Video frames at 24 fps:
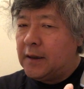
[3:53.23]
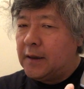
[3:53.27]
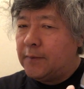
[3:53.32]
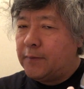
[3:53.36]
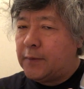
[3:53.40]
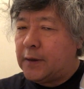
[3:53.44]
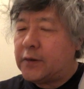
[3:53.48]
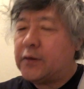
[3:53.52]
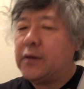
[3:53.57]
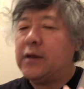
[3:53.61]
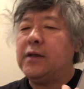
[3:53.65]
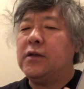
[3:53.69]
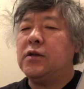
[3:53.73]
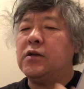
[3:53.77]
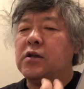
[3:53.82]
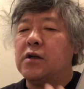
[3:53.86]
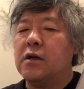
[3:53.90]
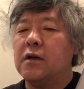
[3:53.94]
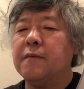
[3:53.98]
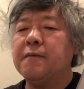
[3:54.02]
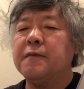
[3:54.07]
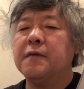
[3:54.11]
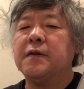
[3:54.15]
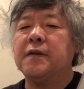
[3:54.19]
but in
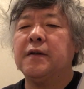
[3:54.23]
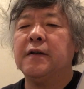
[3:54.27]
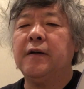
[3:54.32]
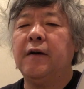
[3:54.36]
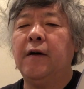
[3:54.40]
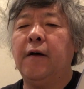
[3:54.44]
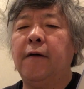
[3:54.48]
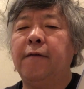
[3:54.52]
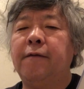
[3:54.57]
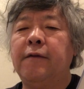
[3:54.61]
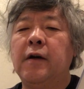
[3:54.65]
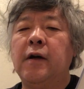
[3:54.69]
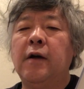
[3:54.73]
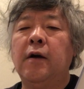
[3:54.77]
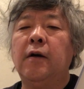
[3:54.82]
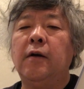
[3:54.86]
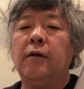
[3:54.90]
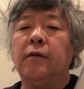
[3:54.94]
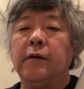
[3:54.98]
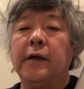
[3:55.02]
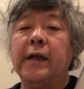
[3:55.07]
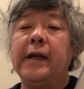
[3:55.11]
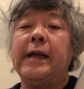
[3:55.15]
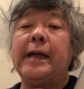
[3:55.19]
terms of
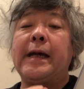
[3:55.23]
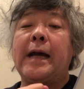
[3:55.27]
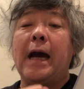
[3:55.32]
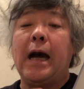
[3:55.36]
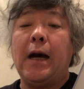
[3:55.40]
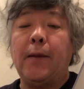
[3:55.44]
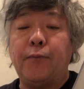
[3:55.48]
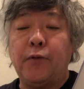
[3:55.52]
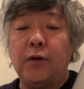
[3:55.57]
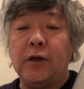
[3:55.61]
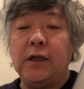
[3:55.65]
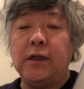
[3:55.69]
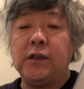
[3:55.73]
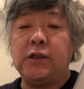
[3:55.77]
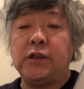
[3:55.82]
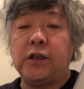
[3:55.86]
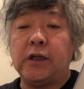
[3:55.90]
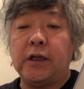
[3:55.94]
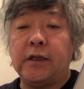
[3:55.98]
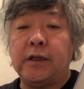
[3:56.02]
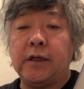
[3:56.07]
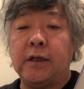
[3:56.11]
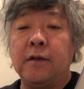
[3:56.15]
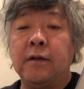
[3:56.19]
really
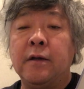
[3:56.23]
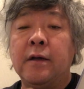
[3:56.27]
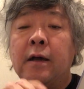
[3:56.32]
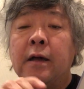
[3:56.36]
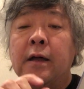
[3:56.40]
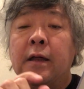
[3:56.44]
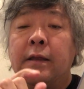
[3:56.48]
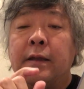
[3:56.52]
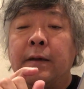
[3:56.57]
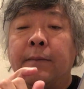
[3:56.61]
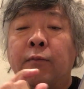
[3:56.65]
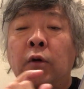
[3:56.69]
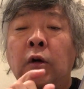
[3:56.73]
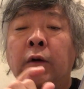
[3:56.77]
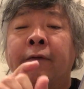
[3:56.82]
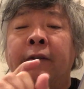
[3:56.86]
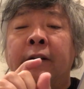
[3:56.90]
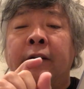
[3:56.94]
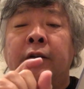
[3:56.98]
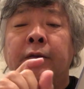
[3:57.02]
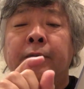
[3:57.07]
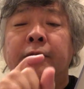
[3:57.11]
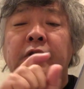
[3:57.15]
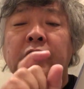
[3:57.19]
appreciating the
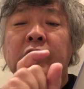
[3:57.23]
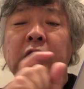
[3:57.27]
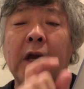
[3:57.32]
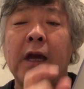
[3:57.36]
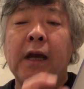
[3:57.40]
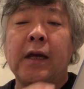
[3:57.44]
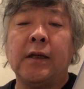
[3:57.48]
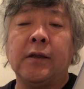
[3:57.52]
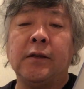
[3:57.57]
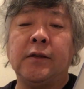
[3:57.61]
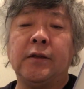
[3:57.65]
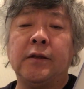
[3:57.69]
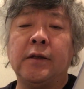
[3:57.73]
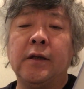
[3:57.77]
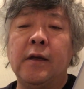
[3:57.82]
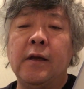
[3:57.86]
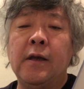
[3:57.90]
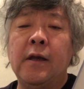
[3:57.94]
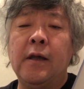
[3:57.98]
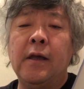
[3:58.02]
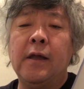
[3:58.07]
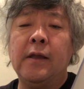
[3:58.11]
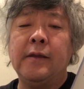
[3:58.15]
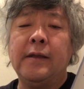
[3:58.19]
moment of change
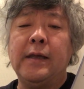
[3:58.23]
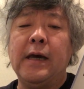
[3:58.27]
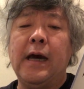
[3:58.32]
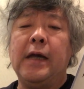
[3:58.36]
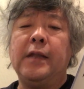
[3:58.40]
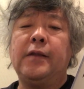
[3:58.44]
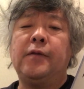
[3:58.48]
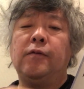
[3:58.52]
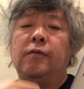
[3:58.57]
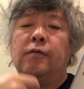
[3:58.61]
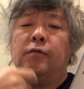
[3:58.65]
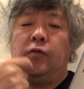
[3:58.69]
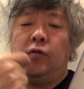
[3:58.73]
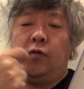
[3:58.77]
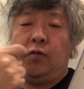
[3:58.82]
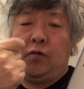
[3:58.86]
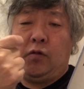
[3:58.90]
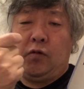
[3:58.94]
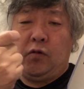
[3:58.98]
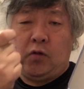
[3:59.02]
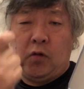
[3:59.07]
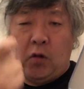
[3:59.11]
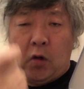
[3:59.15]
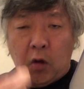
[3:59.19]
that would
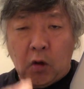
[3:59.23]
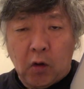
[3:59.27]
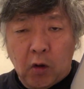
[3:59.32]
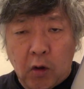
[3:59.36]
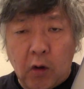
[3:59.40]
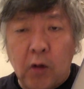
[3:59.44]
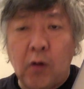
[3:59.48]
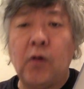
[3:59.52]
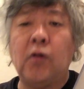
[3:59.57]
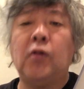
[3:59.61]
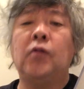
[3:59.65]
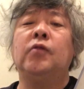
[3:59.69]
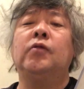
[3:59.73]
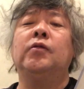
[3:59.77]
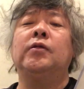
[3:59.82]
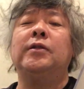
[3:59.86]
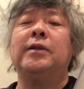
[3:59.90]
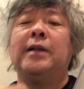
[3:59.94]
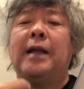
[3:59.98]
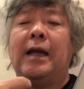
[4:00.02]
go on